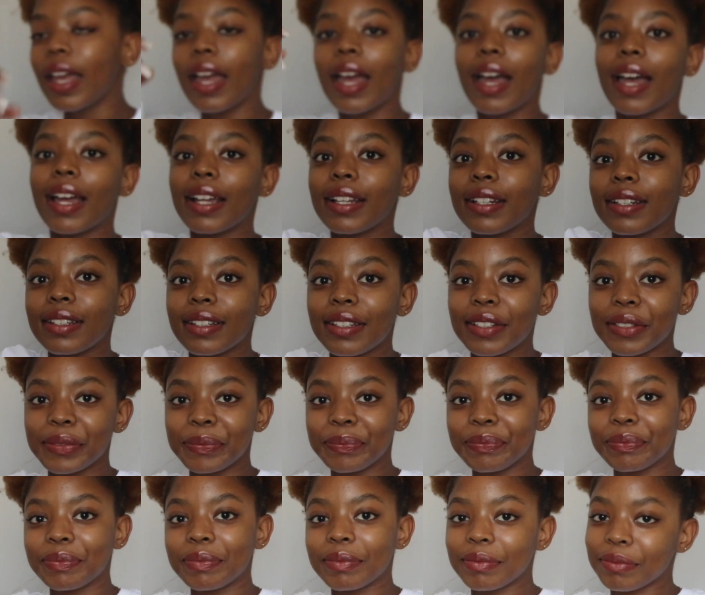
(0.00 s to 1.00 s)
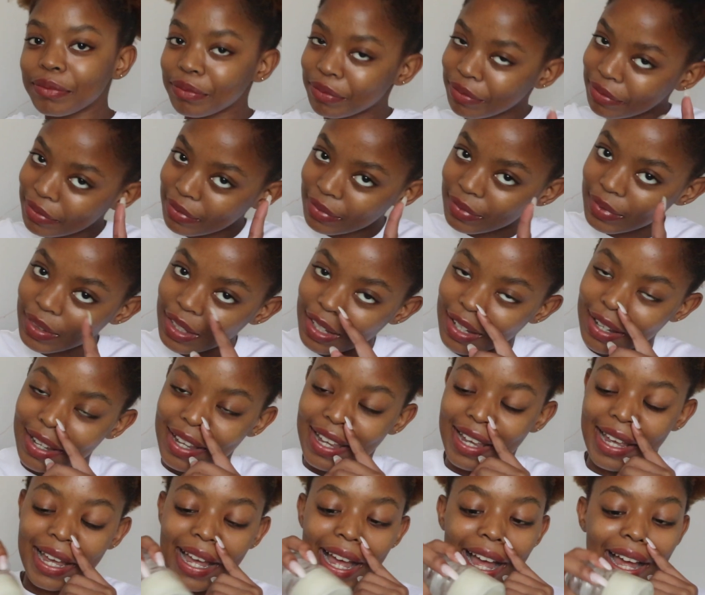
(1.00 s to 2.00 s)
And
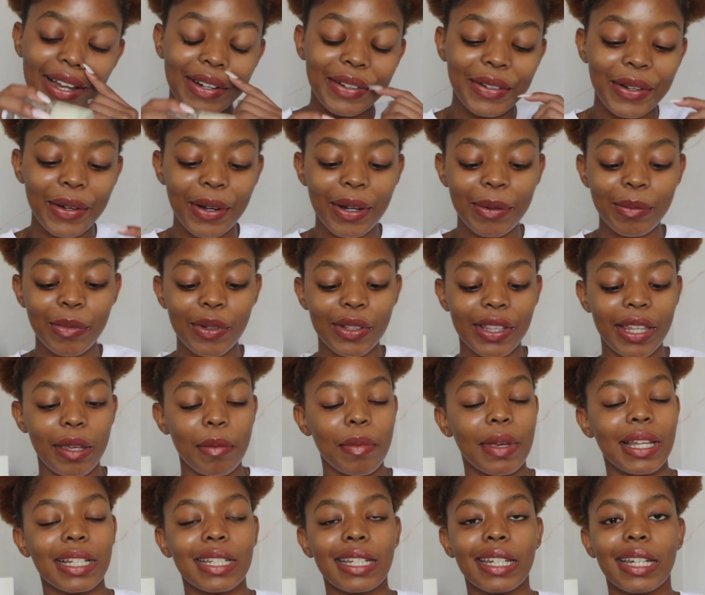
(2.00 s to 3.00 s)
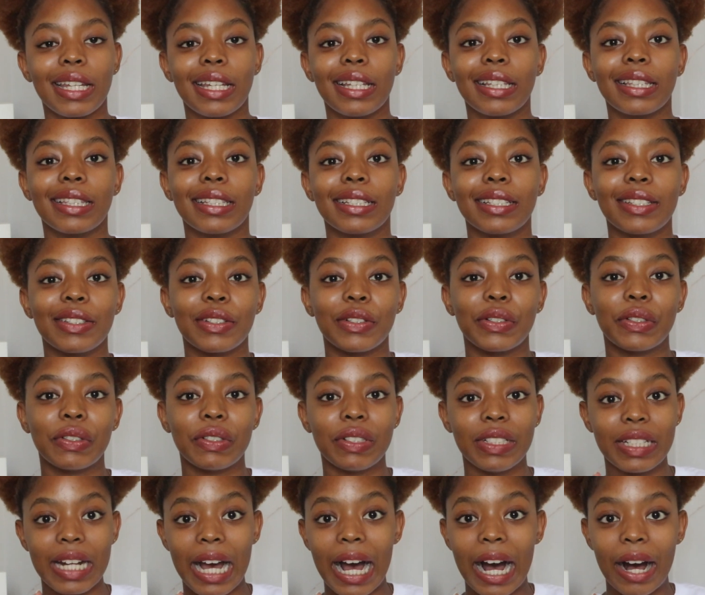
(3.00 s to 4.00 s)
okay, I know I'm only mentioning this
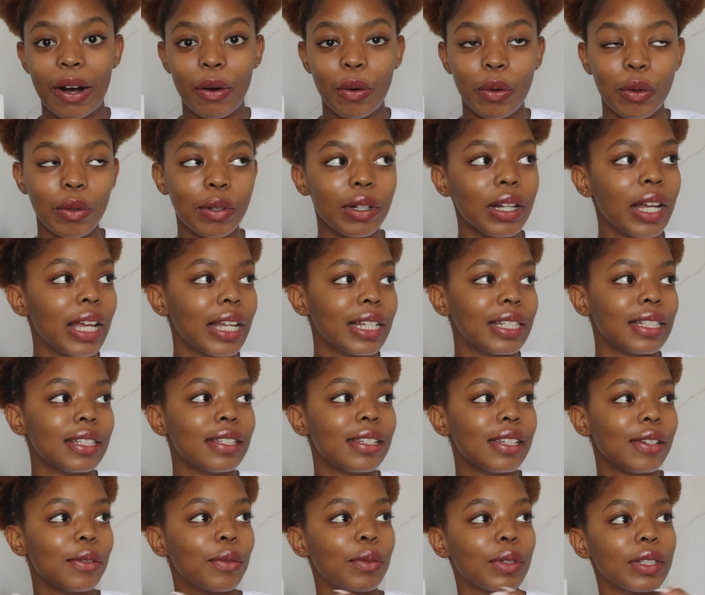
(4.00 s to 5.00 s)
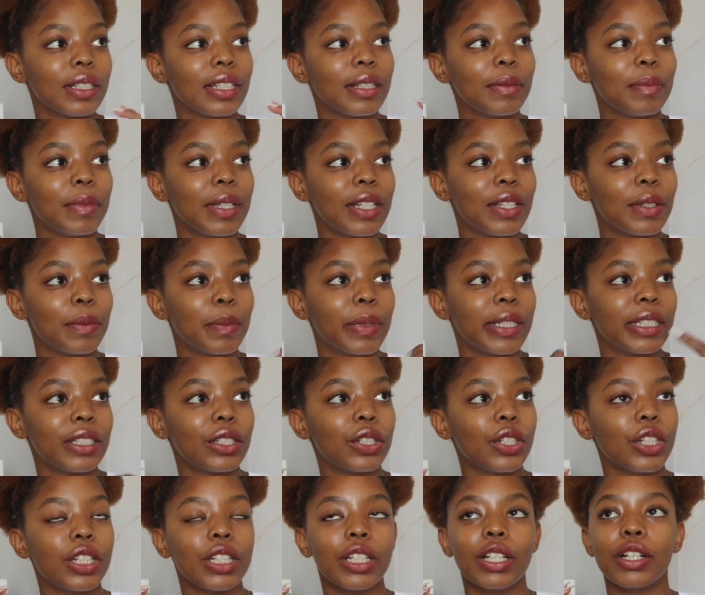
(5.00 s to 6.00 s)
now, and she wanted me to
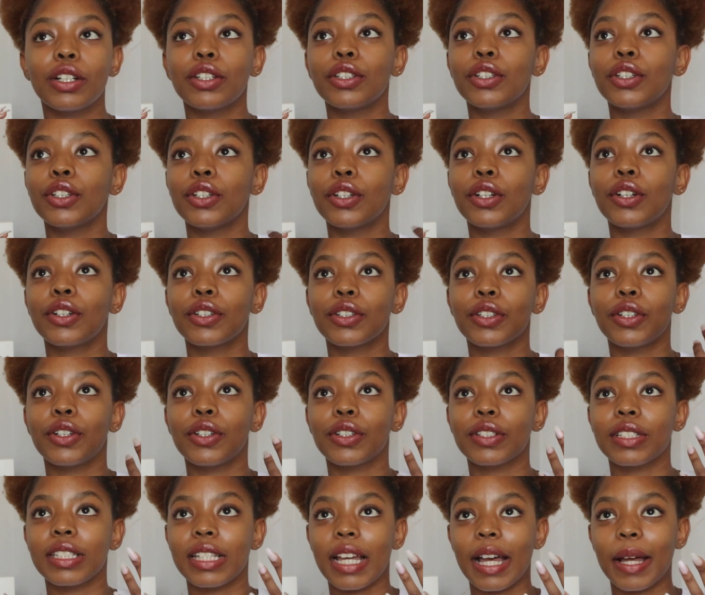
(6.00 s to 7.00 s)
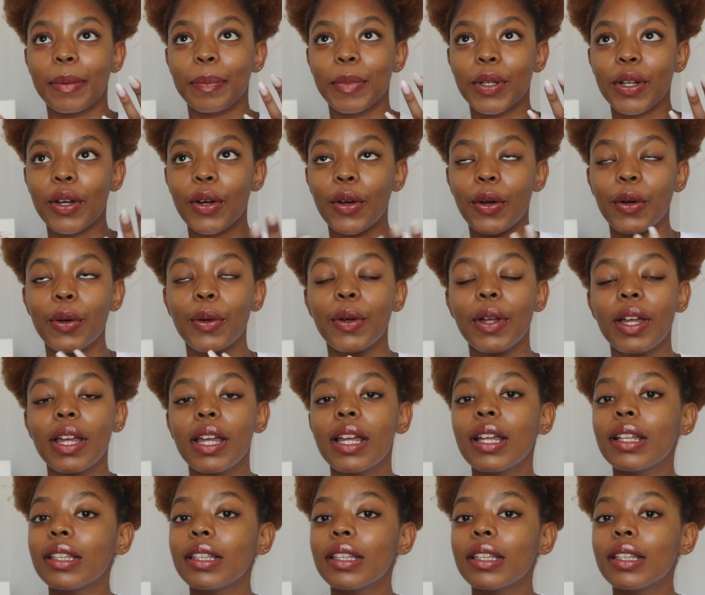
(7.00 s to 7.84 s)
mention it a long, long time ago.